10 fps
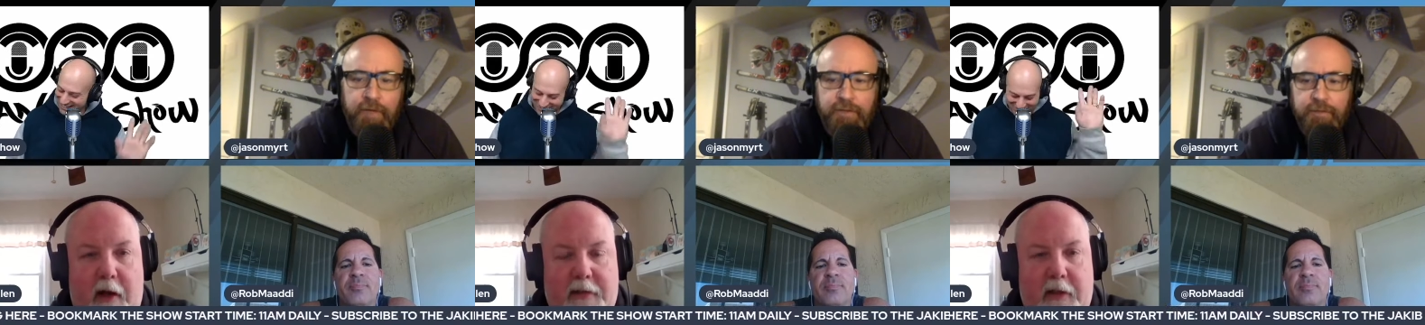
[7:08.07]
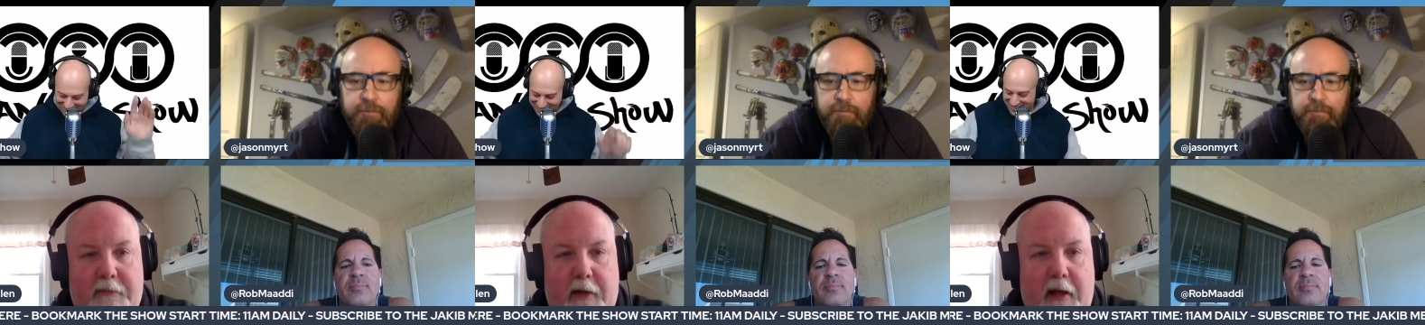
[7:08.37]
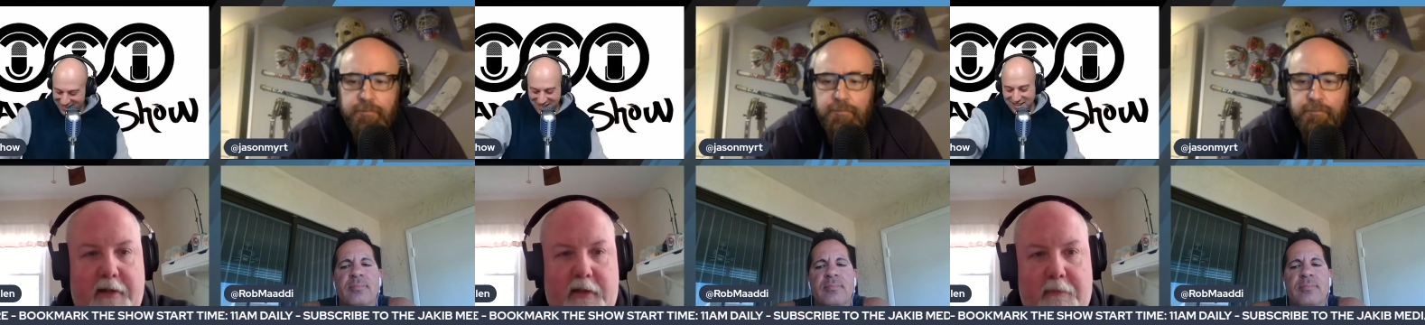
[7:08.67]

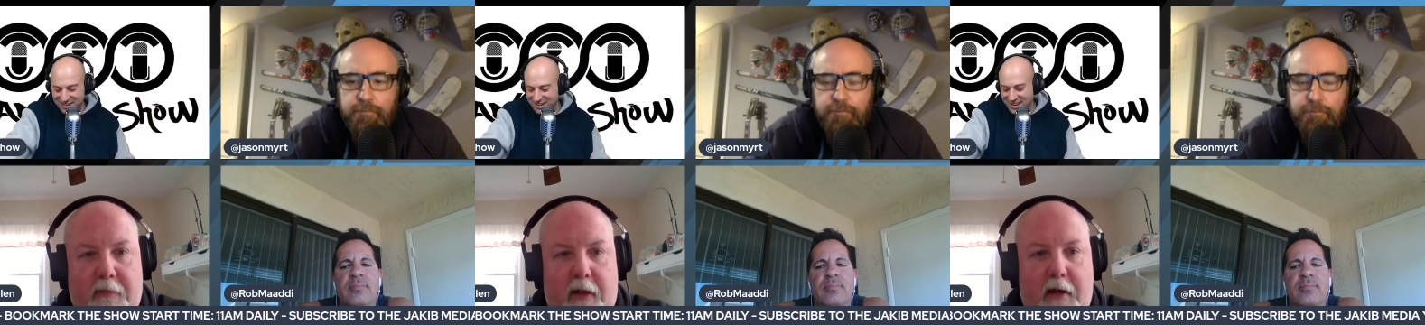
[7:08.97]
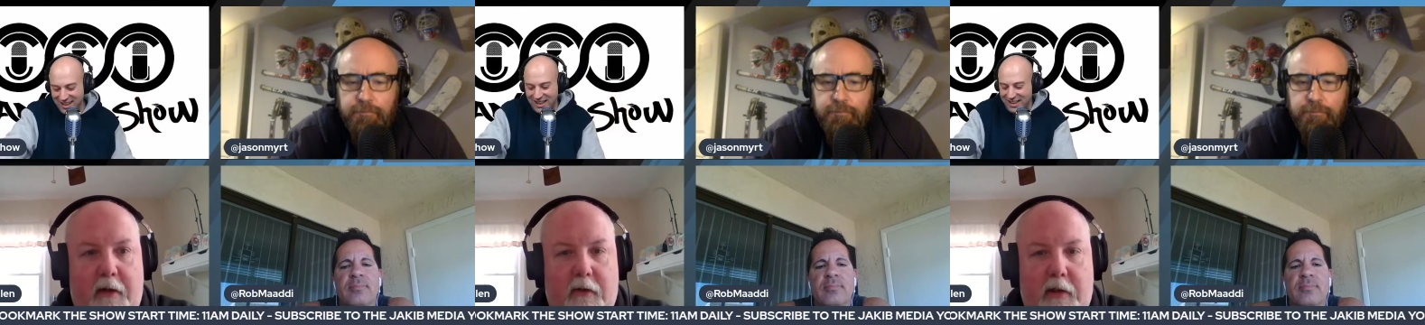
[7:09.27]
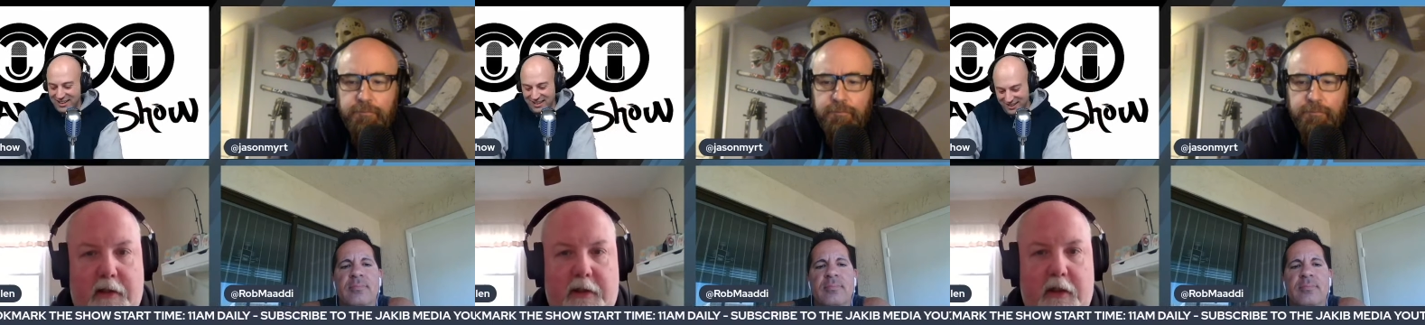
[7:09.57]
Speaker 1: resignation
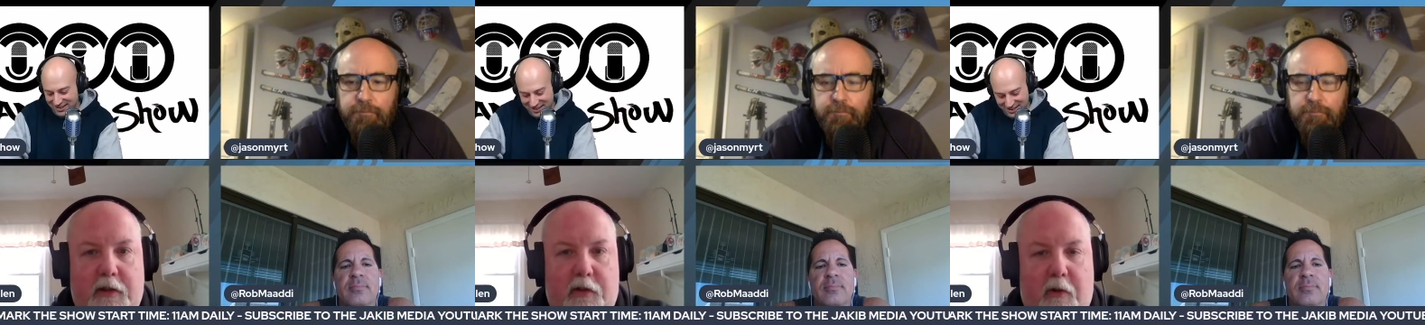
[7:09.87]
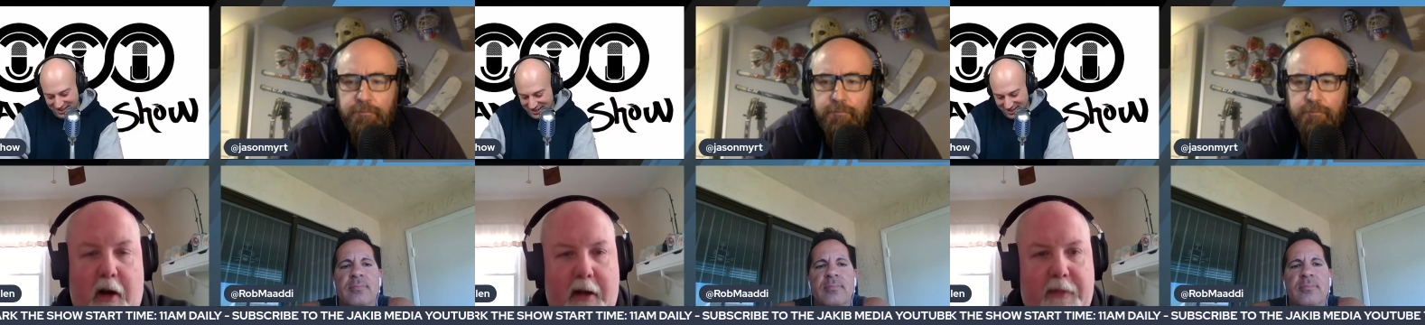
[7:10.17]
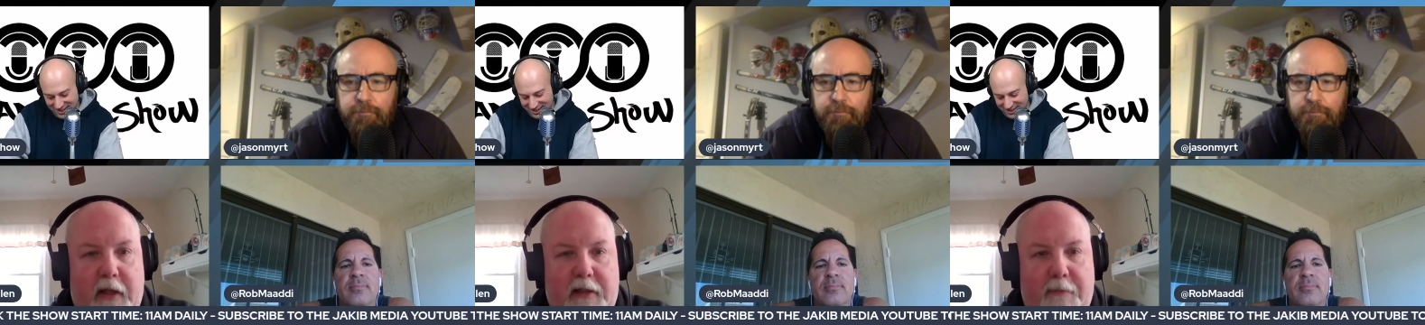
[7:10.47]
letter is
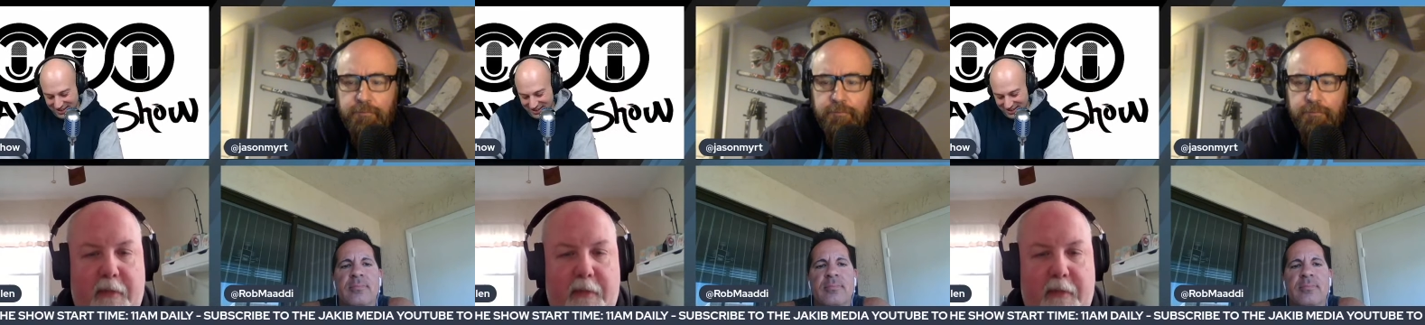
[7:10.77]
described as a